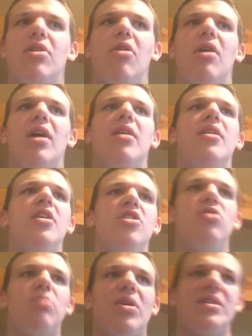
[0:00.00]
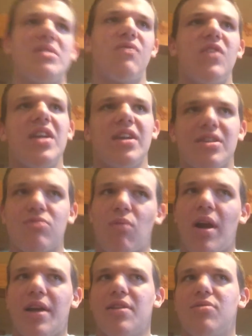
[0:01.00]
know, you play as Phoenix
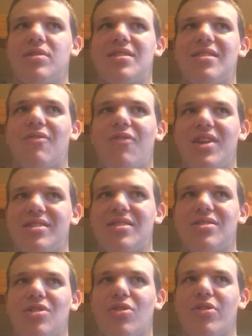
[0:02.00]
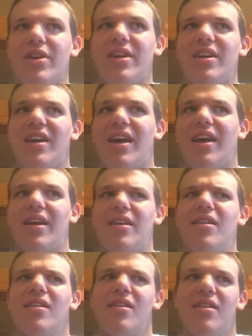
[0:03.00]
Wright, who is a defense attorney,
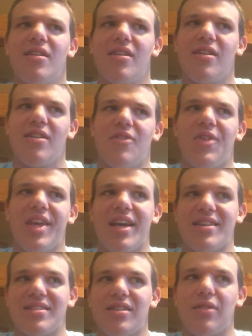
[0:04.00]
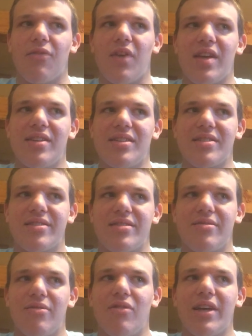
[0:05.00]
and he has to defend his
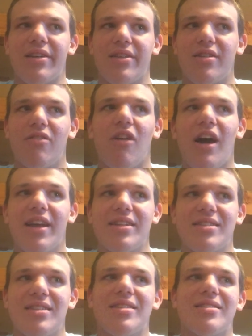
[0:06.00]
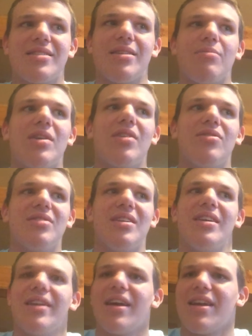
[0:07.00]
like clients that seem
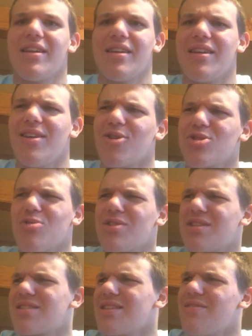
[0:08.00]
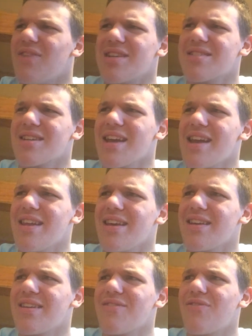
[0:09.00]
guilty, and he also does
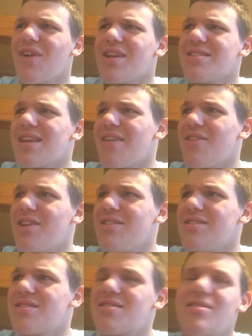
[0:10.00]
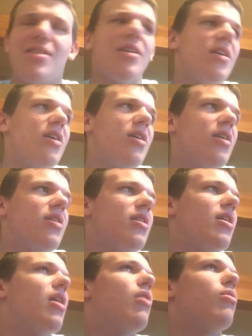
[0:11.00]
investigating and finds evidence,
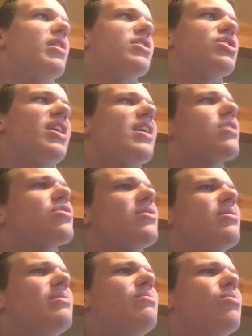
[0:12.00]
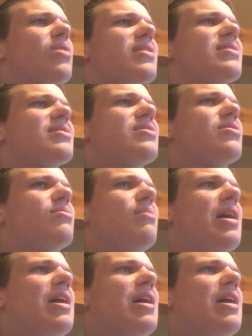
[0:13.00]
which actually brings into